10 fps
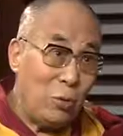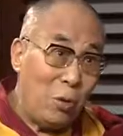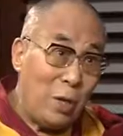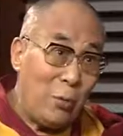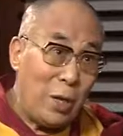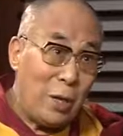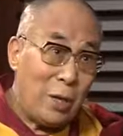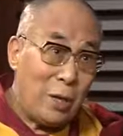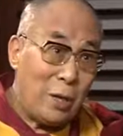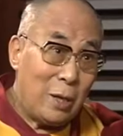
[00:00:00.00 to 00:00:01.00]
only way.
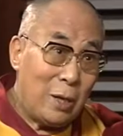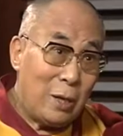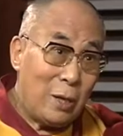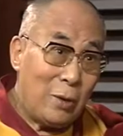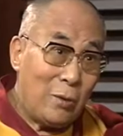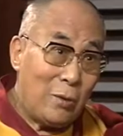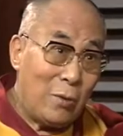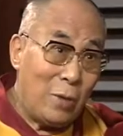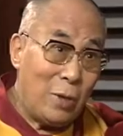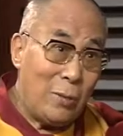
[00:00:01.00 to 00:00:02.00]

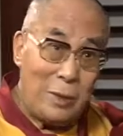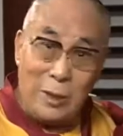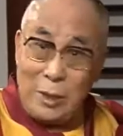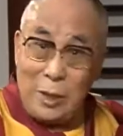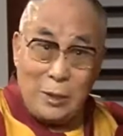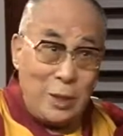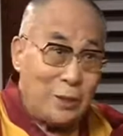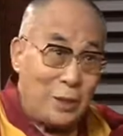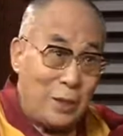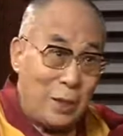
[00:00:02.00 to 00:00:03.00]
Only way.
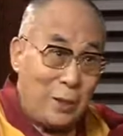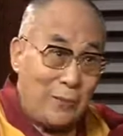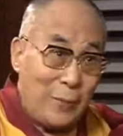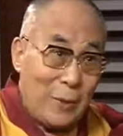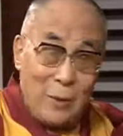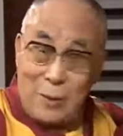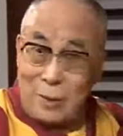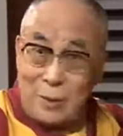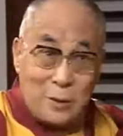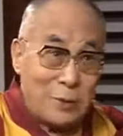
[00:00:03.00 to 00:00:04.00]
Yesterday,
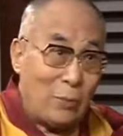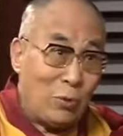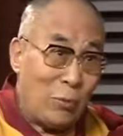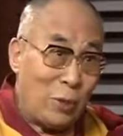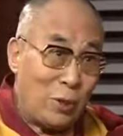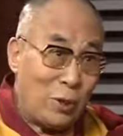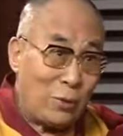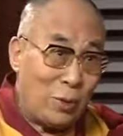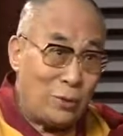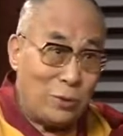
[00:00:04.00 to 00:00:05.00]
some Nobel laureate
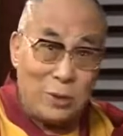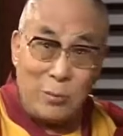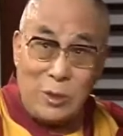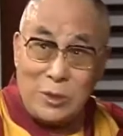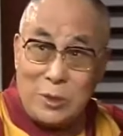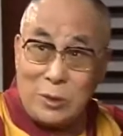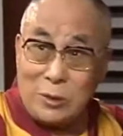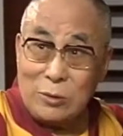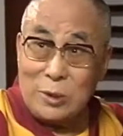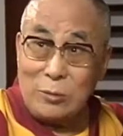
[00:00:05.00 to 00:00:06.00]
also is mentioned.
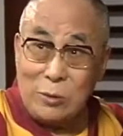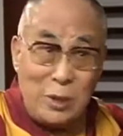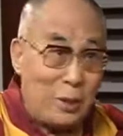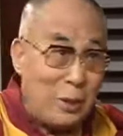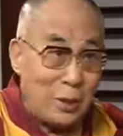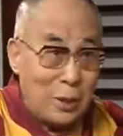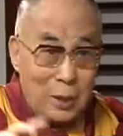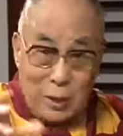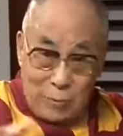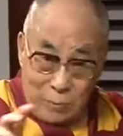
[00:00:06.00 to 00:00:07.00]
You see, we need
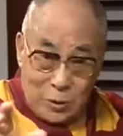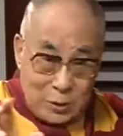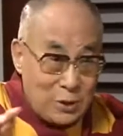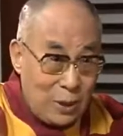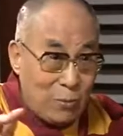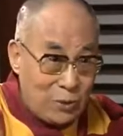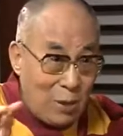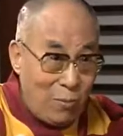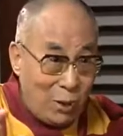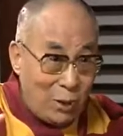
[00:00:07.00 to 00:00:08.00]

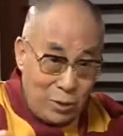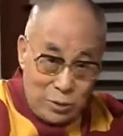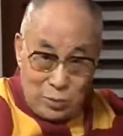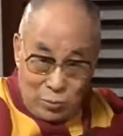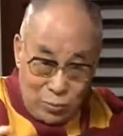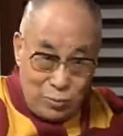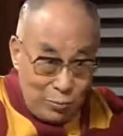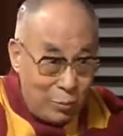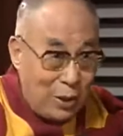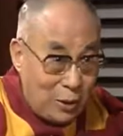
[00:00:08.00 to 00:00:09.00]
someone, you see,
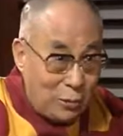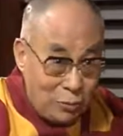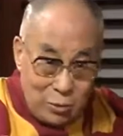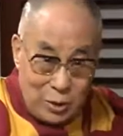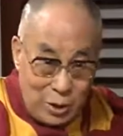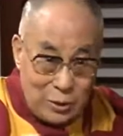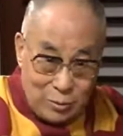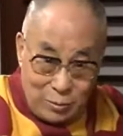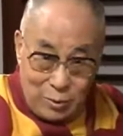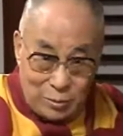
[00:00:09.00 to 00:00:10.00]
who really
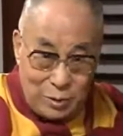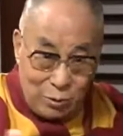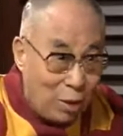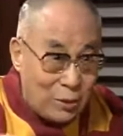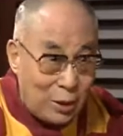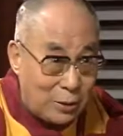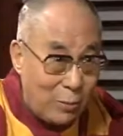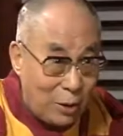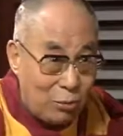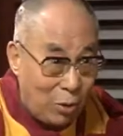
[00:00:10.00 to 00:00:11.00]
sort of
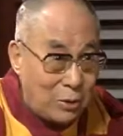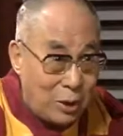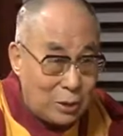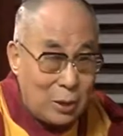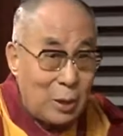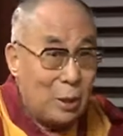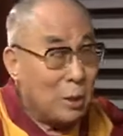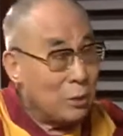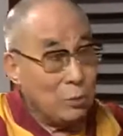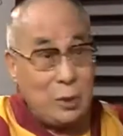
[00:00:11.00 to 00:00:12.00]
make contact.
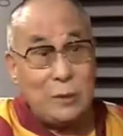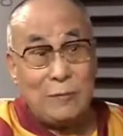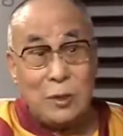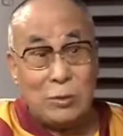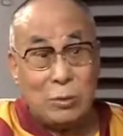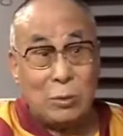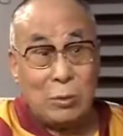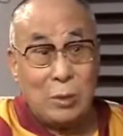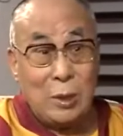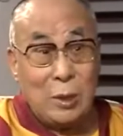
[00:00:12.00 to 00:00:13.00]
So that's very true.
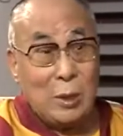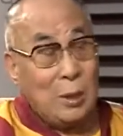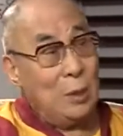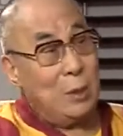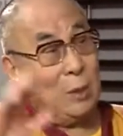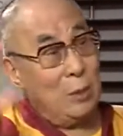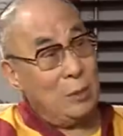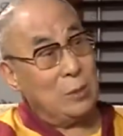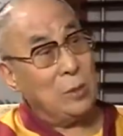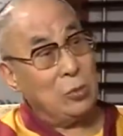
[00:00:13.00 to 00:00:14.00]

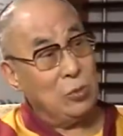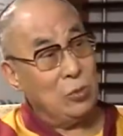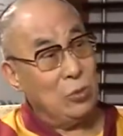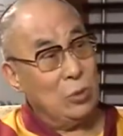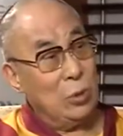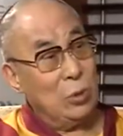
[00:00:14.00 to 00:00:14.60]
See, two